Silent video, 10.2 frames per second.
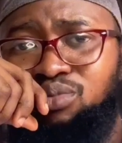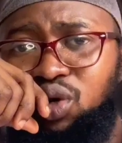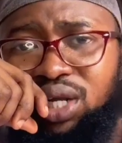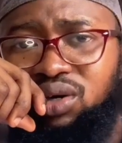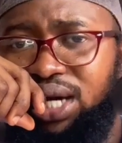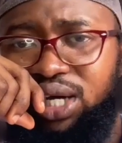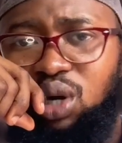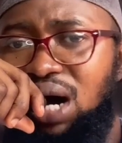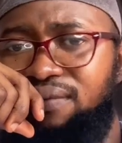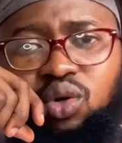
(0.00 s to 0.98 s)
model that you
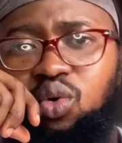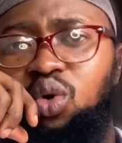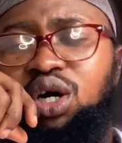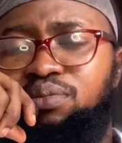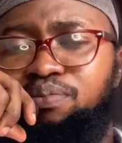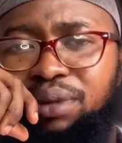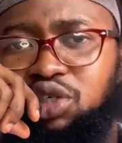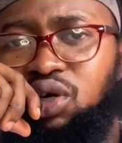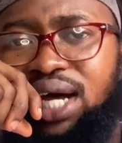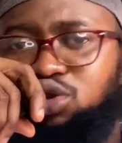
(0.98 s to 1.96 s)
have. No, make
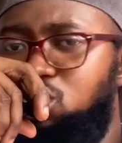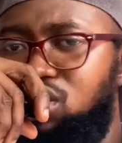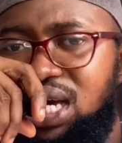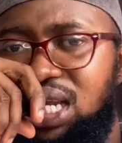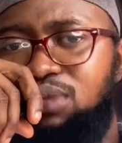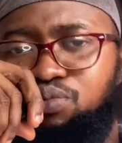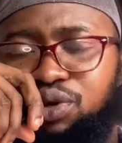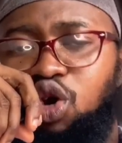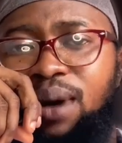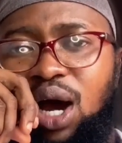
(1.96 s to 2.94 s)
sure that you just get them to
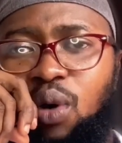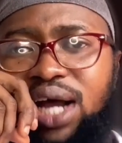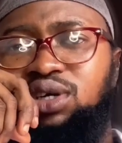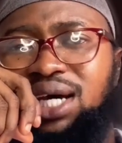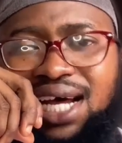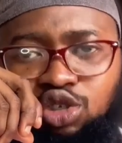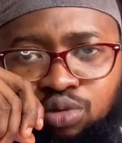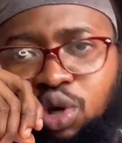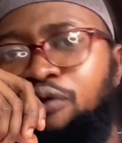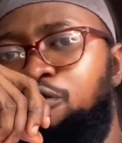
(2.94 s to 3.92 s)
become acquired user. That should
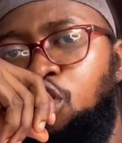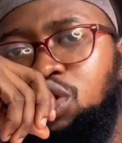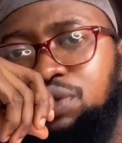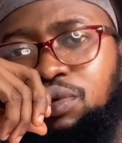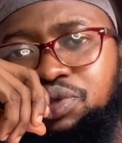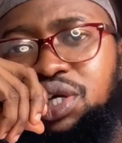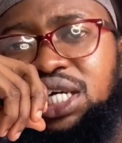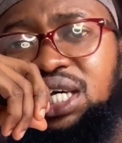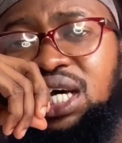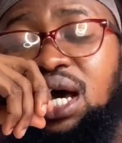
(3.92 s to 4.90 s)
be your focus from
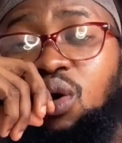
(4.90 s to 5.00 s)
scratch.